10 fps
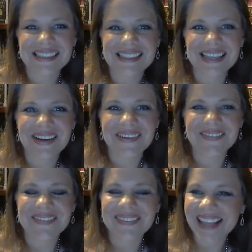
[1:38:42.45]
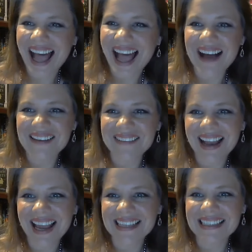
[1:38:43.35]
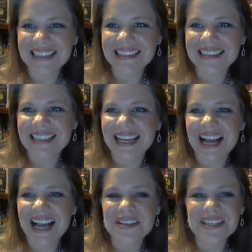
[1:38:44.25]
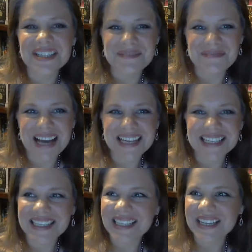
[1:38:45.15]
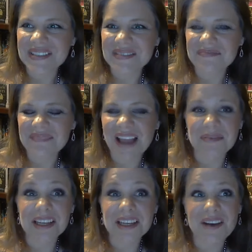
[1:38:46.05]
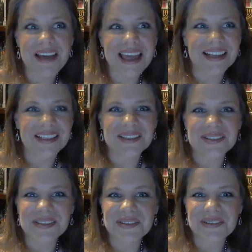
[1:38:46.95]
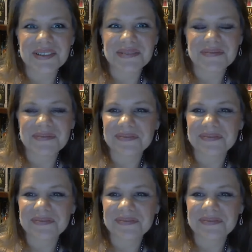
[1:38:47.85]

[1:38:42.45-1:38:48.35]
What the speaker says: So, all right. Shabbat Shalom. I'm going to go ahead and close the room.